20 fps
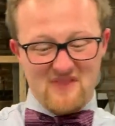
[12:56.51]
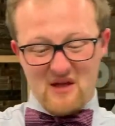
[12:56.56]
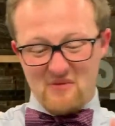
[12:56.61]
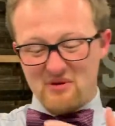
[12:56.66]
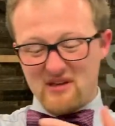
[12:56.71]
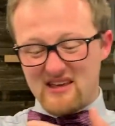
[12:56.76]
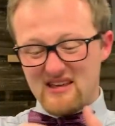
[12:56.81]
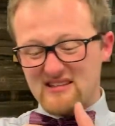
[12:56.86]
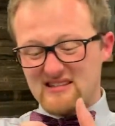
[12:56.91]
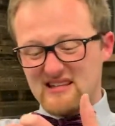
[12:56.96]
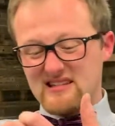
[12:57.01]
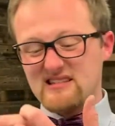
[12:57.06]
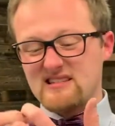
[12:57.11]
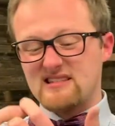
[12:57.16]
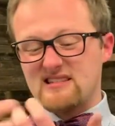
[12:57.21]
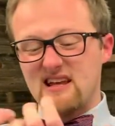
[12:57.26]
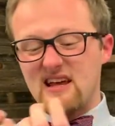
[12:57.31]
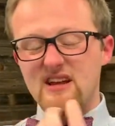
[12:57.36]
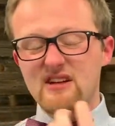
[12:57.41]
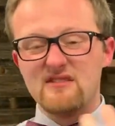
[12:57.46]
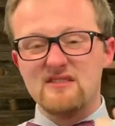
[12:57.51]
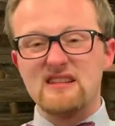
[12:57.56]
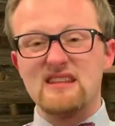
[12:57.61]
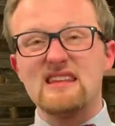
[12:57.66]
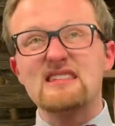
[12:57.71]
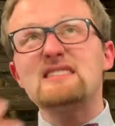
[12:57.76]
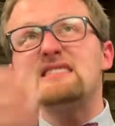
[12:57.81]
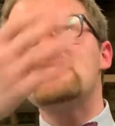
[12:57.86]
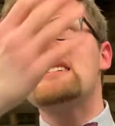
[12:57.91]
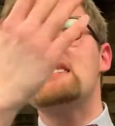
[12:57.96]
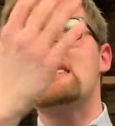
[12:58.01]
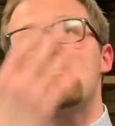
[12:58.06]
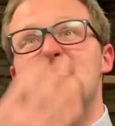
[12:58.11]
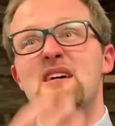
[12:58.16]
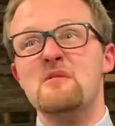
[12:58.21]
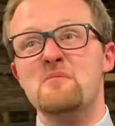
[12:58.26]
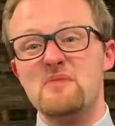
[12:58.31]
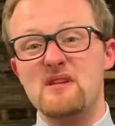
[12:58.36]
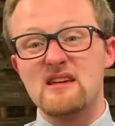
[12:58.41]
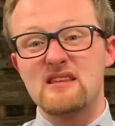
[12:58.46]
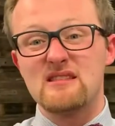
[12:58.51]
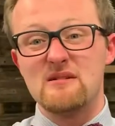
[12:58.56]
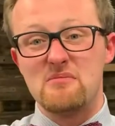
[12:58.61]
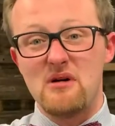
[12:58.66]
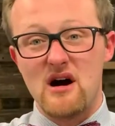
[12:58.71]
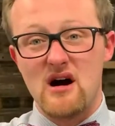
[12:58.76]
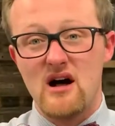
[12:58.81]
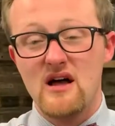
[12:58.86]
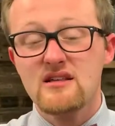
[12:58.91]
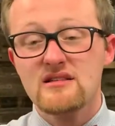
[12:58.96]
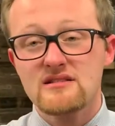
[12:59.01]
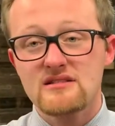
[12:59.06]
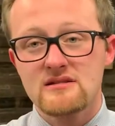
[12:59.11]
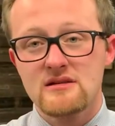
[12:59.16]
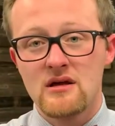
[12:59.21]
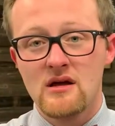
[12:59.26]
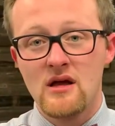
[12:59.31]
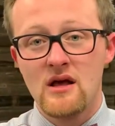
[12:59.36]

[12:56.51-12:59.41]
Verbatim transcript: because instead of listening to him being the boss,